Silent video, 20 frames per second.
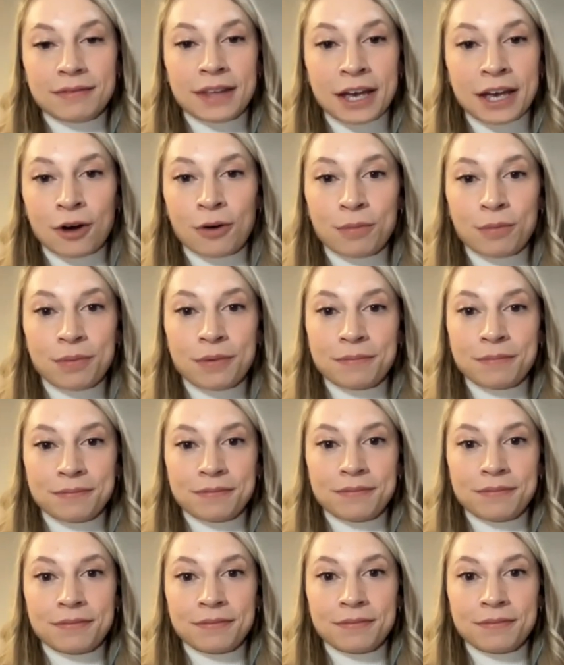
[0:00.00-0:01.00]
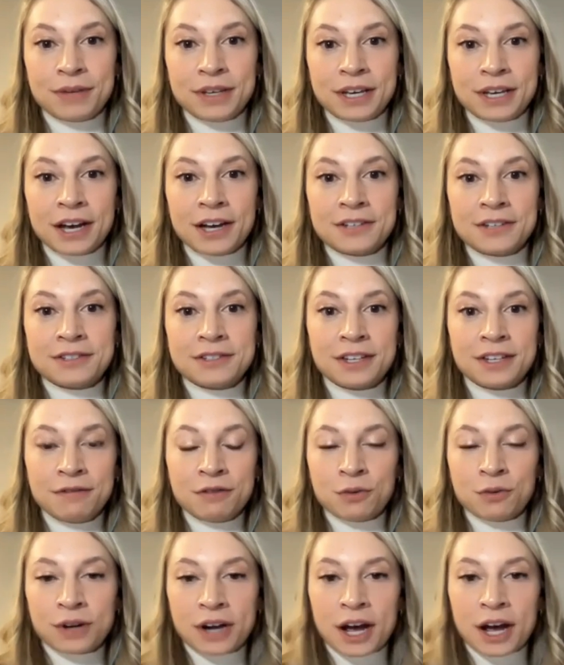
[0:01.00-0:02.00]
help because
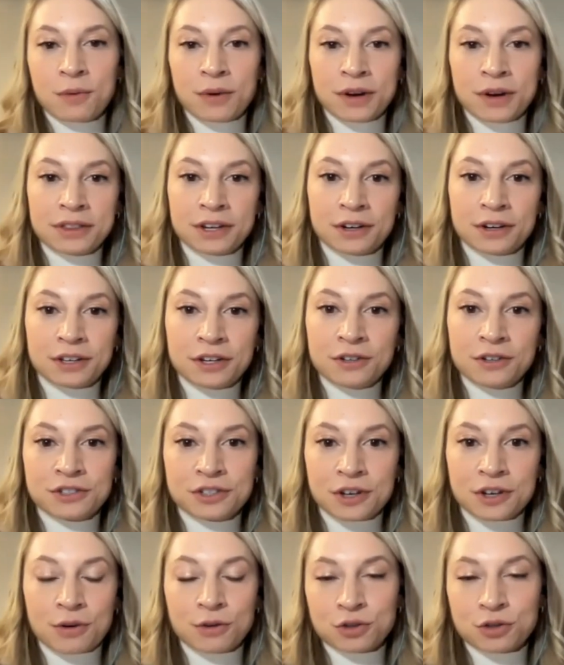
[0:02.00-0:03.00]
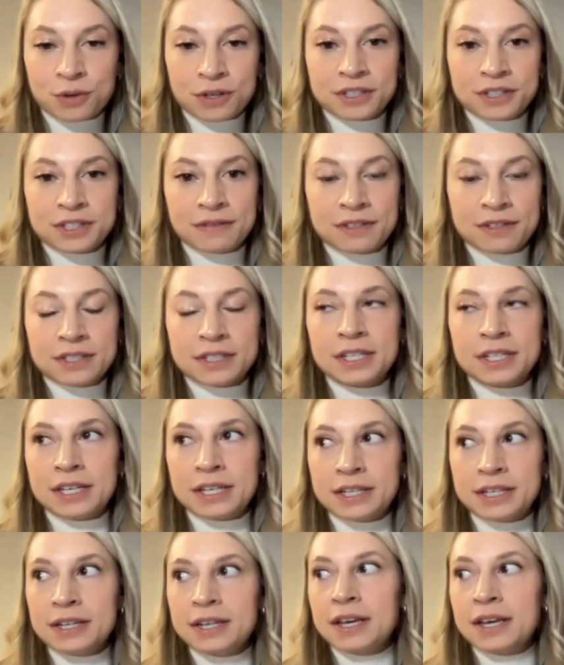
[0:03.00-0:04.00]
even when I went there years ago in
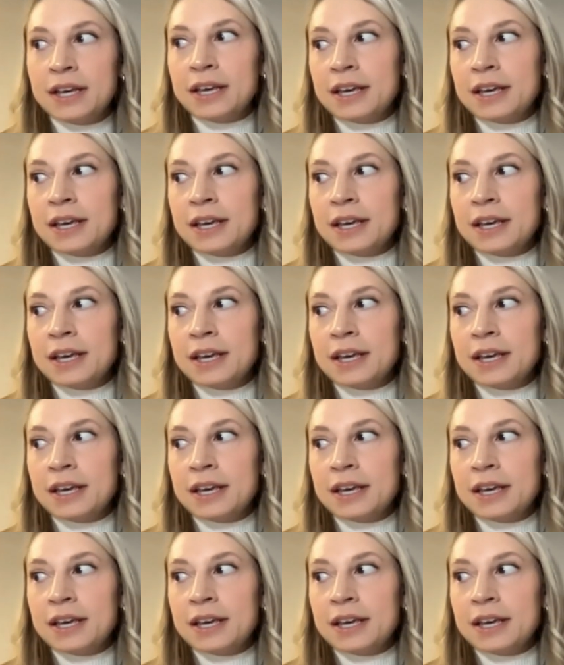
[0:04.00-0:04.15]
2017,